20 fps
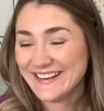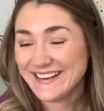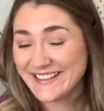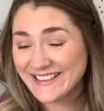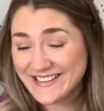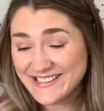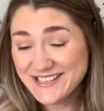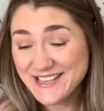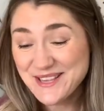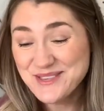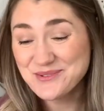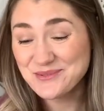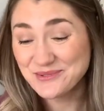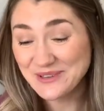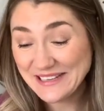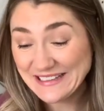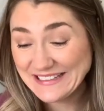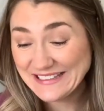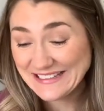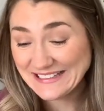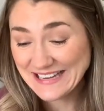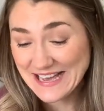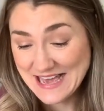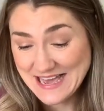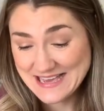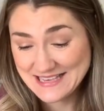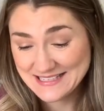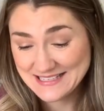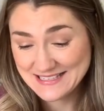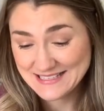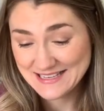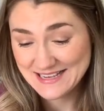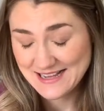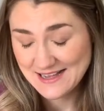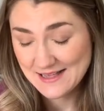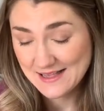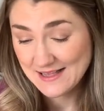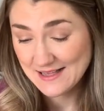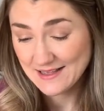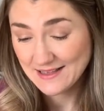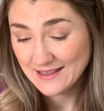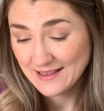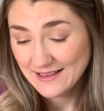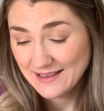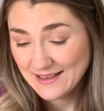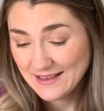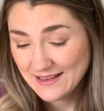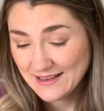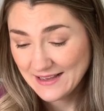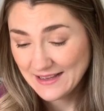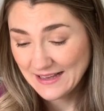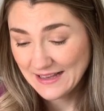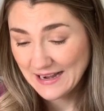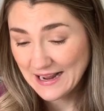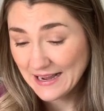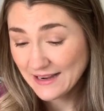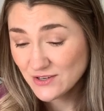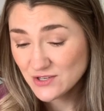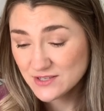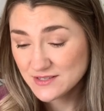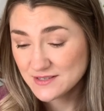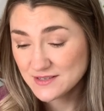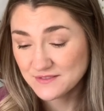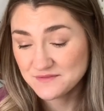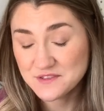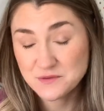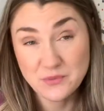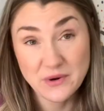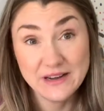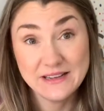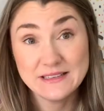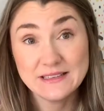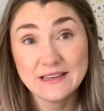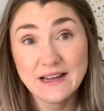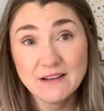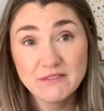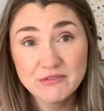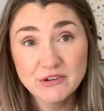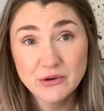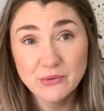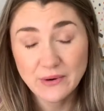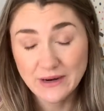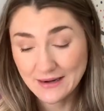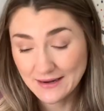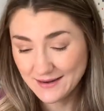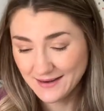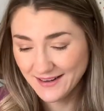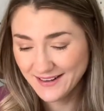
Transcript: this is really nice. Uh, and I just have sprayed it everywhere.